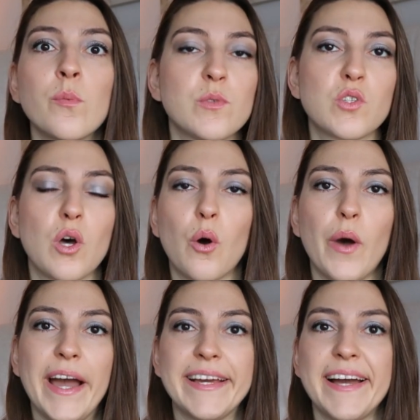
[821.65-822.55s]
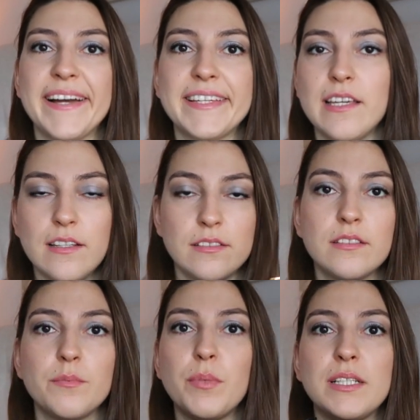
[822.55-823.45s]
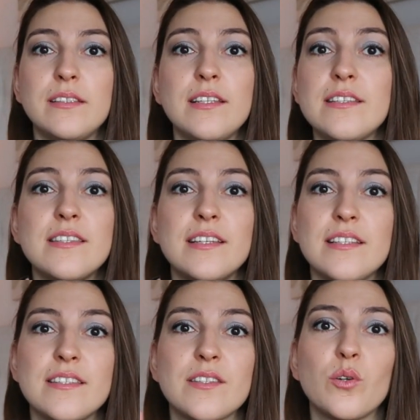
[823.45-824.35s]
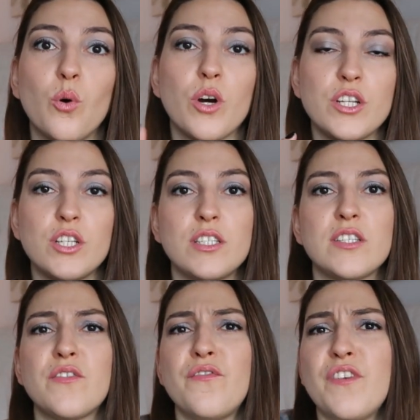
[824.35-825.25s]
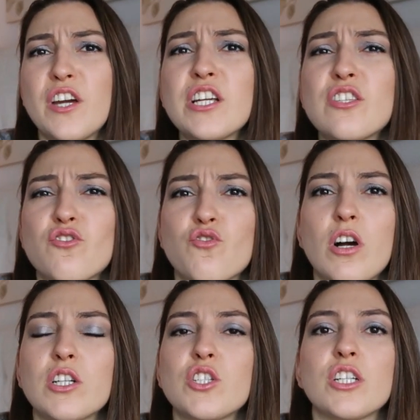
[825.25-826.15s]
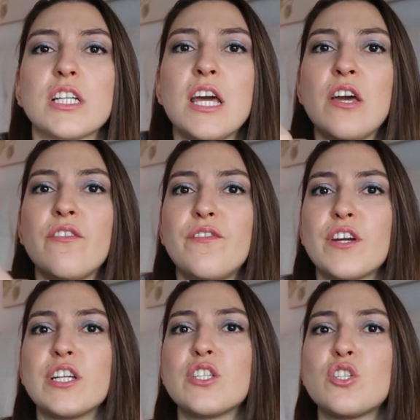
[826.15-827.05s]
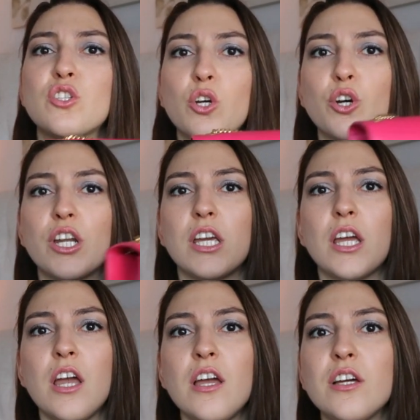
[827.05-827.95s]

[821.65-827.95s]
So I can't, but this is gorgeous. It's very structured, very sturdy.